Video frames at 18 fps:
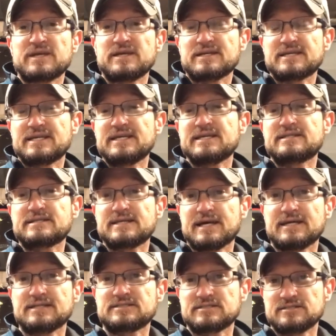get
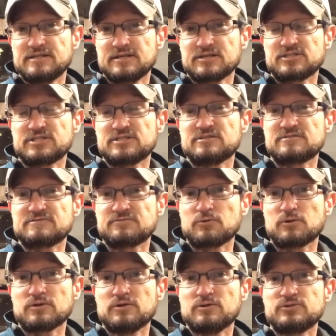tax deductions
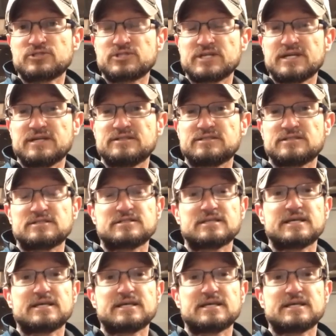for those changes.